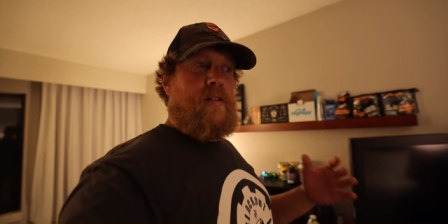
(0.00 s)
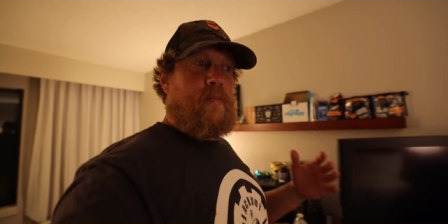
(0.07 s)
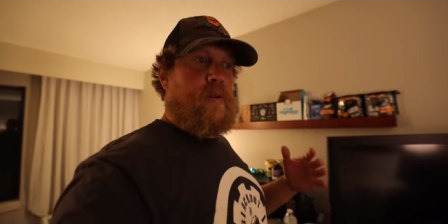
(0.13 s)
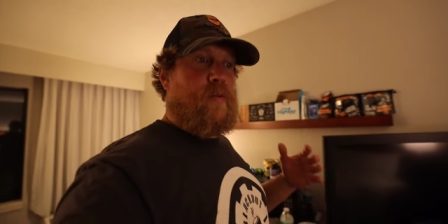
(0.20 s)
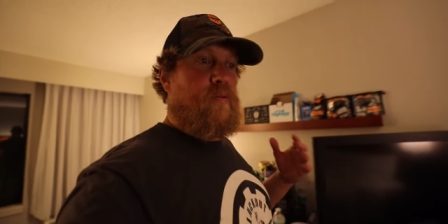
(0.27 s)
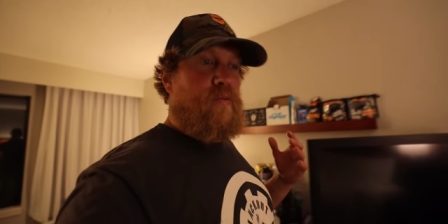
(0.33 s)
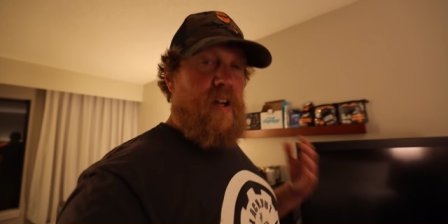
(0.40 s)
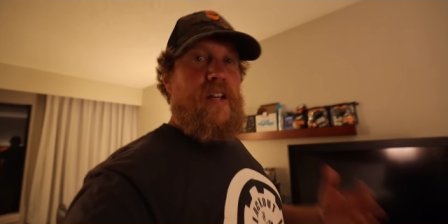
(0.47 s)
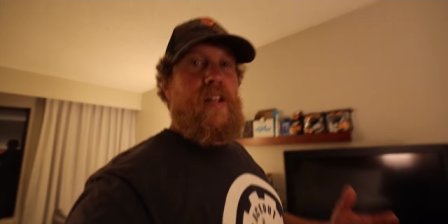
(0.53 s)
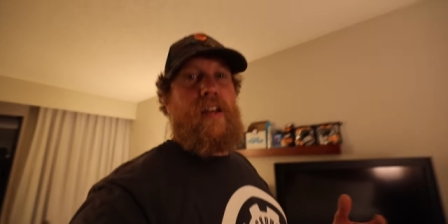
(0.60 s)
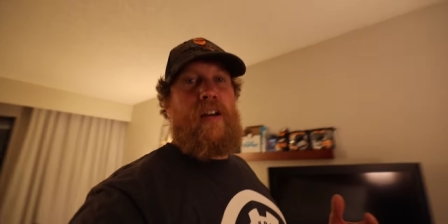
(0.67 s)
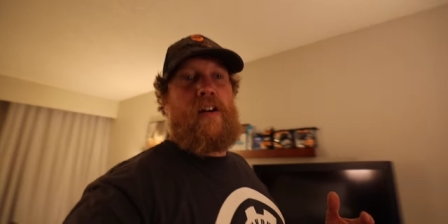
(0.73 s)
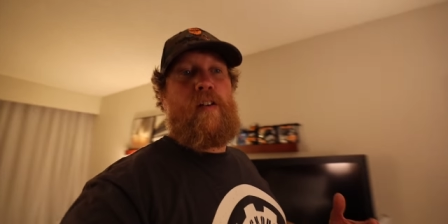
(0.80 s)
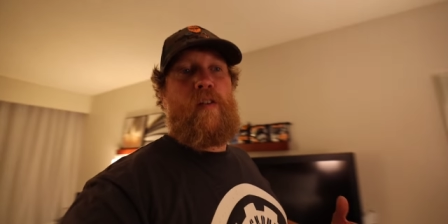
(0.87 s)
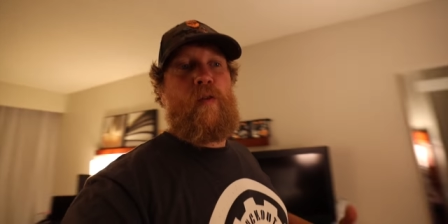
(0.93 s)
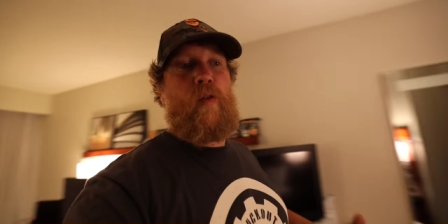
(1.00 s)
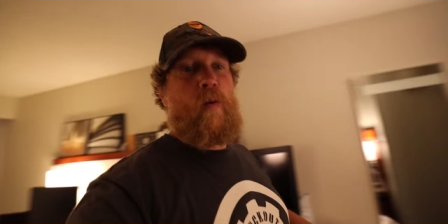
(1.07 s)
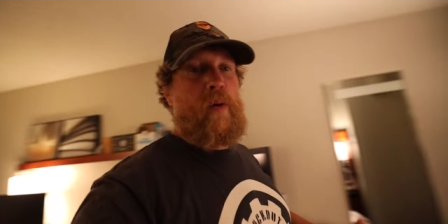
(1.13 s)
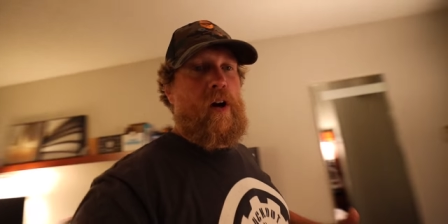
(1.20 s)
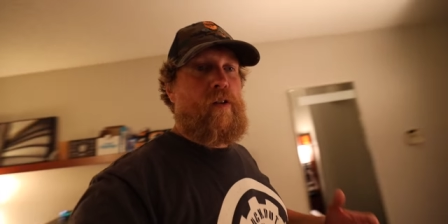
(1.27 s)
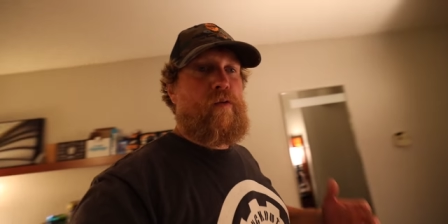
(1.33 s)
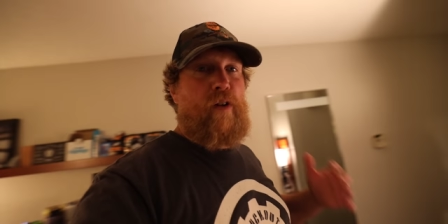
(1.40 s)
be ready for
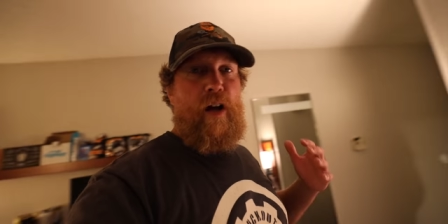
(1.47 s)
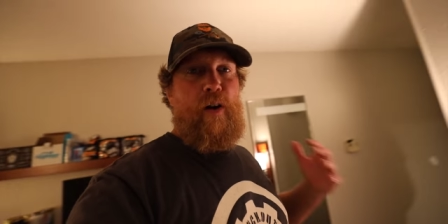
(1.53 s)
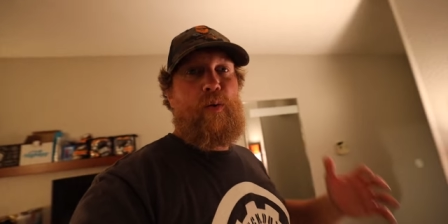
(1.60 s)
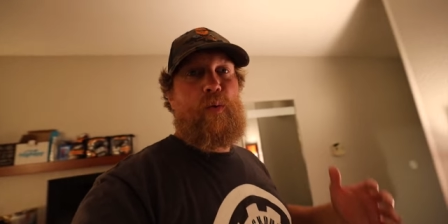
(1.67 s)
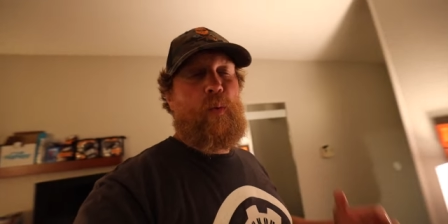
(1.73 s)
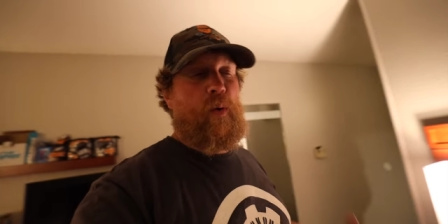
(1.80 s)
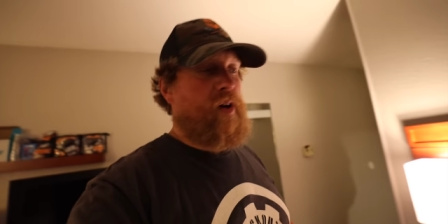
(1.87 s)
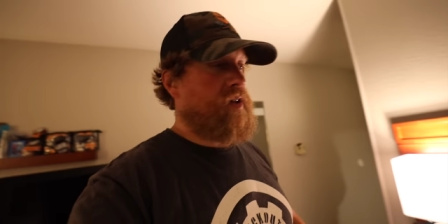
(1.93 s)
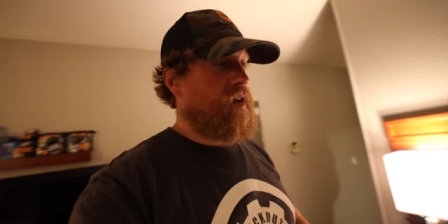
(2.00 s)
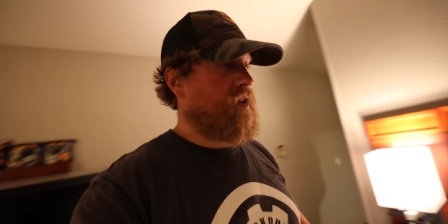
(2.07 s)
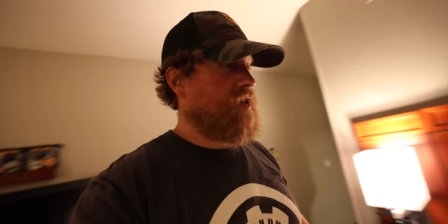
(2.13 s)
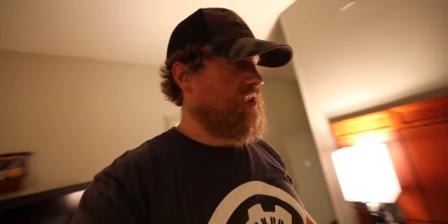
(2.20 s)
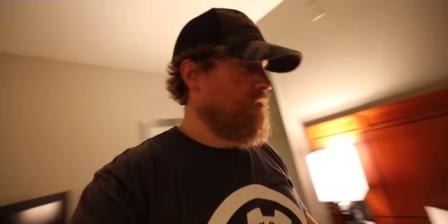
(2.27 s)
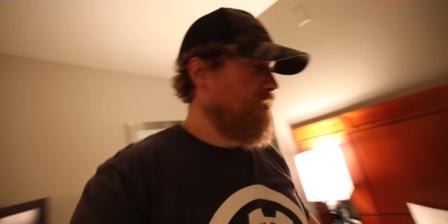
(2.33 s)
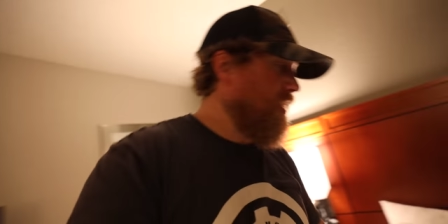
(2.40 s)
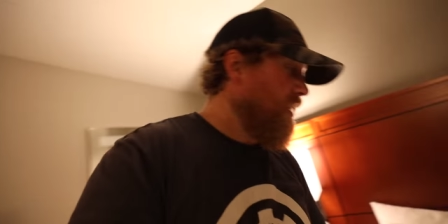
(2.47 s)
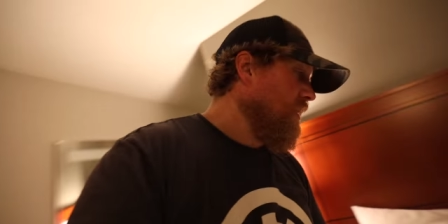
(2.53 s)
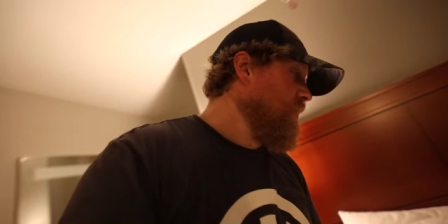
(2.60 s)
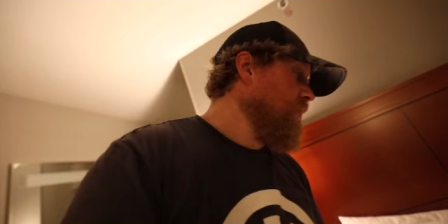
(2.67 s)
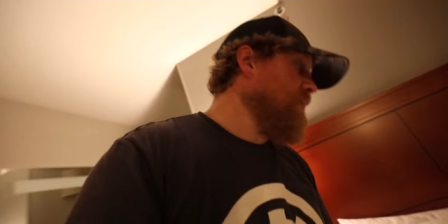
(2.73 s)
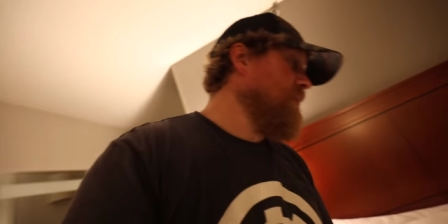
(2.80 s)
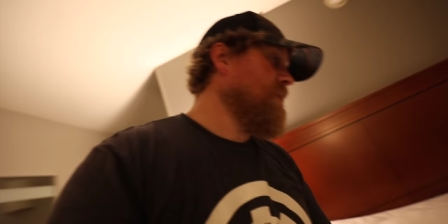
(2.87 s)
my round one
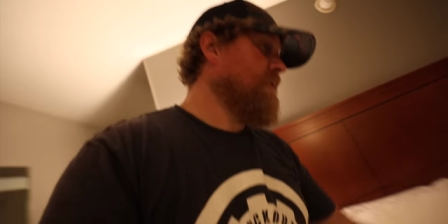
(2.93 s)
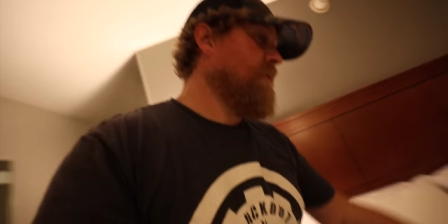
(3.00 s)
tomorrow.